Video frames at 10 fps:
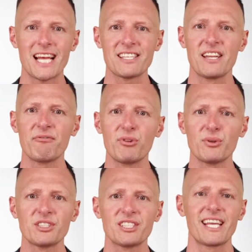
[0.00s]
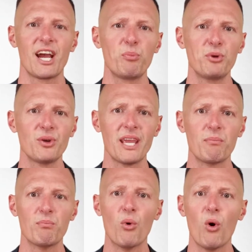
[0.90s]
as an influencer to help you
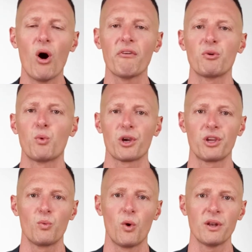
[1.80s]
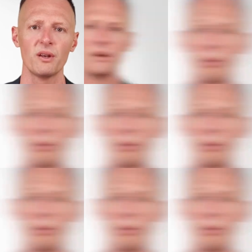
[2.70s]
get more of the work you want,